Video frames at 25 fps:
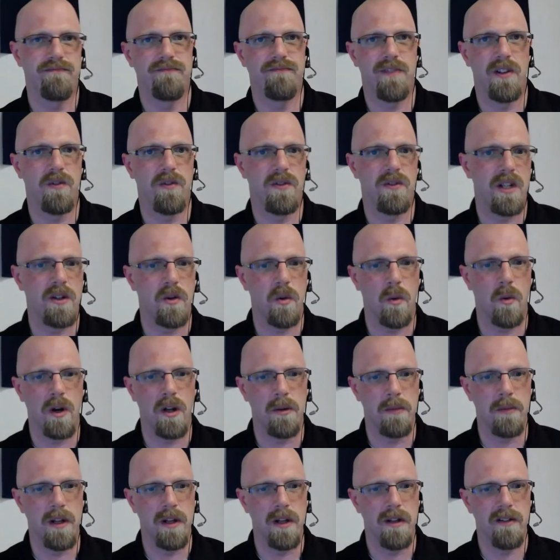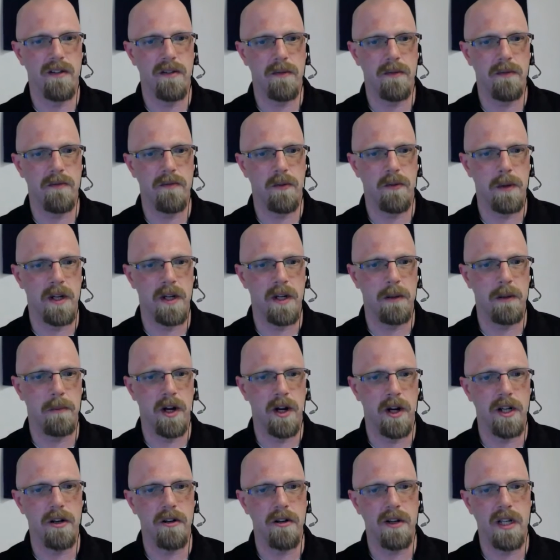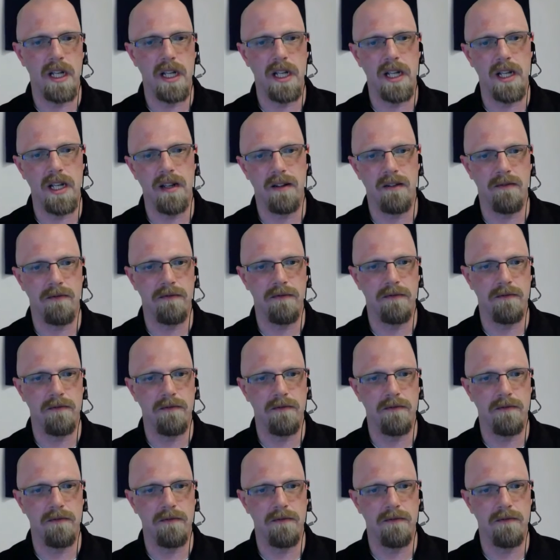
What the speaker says: 15-20 minutes for me to break your key and